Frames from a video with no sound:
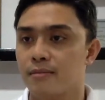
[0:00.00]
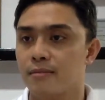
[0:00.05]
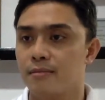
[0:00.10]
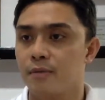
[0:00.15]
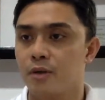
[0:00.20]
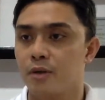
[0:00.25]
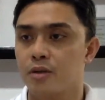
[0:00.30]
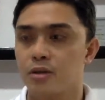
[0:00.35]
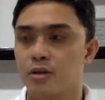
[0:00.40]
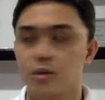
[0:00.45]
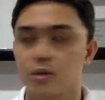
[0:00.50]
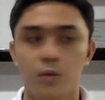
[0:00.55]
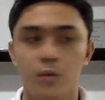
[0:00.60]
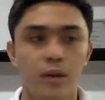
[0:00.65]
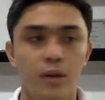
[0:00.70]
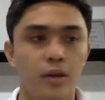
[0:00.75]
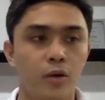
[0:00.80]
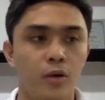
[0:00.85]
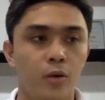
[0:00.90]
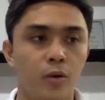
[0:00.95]
because you
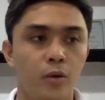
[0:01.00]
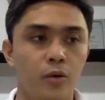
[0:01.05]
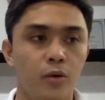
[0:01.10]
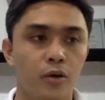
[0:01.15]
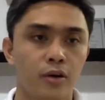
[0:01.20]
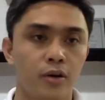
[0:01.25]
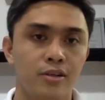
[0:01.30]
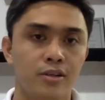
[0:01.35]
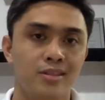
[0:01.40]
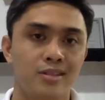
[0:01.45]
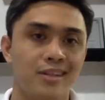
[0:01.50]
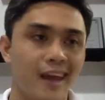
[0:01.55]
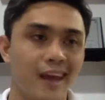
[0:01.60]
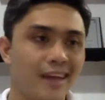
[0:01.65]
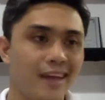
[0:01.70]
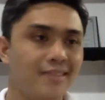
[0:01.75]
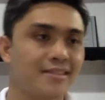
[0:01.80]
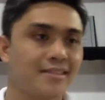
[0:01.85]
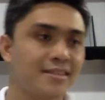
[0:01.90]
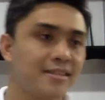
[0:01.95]
will know your
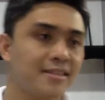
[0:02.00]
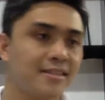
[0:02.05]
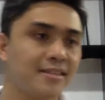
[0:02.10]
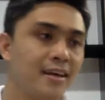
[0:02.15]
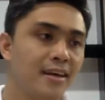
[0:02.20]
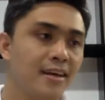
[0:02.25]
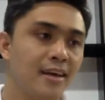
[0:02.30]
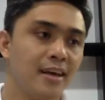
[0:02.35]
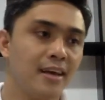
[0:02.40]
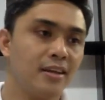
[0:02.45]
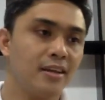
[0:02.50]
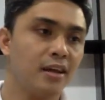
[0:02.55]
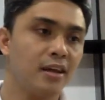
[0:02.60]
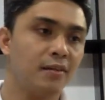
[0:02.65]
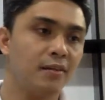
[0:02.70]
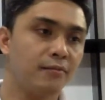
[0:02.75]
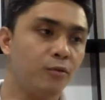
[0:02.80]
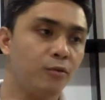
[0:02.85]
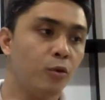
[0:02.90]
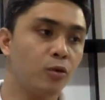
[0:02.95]
strengths and
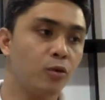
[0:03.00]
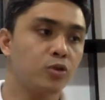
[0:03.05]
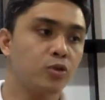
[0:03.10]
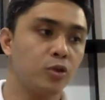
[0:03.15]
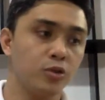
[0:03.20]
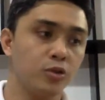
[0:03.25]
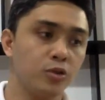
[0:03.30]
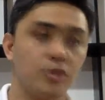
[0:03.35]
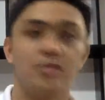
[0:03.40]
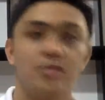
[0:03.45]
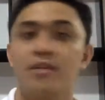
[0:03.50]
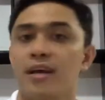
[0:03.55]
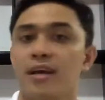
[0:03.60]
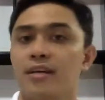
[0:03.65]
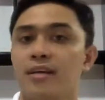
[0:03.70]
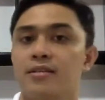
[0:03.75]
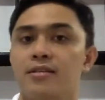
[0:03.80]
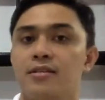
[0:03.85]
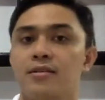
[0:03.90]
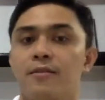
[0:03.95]
then focus on your
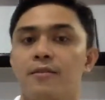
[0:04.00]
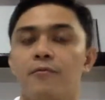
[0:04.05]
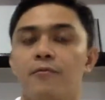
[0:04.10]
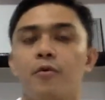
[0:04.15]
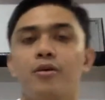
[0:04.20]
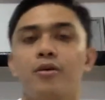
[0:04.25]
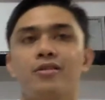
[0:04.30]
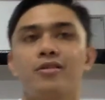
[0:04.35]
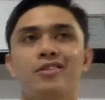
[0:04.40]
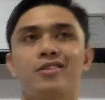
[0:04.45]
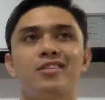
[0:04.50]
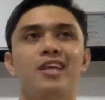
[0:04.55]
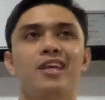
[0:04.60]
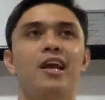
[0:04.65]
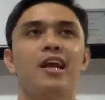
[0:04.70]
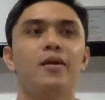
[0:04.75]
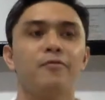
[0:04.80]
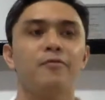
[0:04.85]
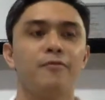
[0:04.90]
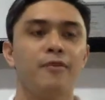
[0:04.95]
strengths. Of course, there's a
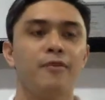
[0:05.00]
lot of